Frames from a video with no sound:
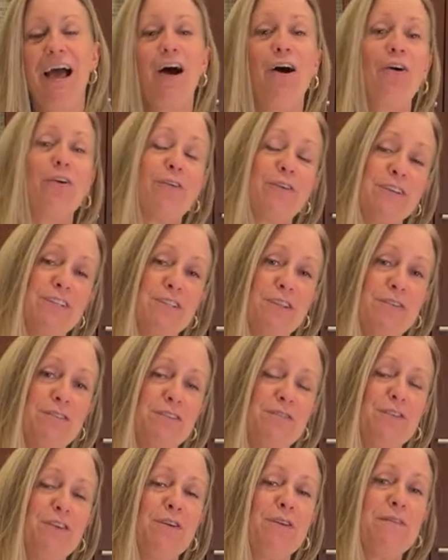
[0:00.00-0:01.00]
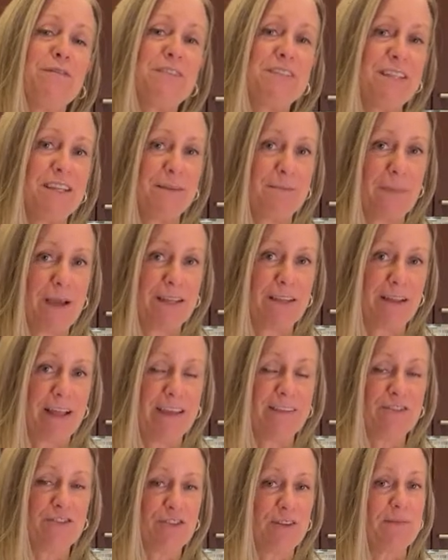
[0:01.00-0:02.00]
Of course, those of you who've seen my
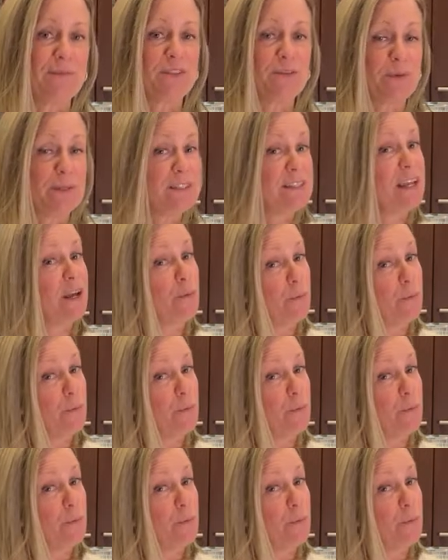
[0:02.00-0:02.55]
live streams would say,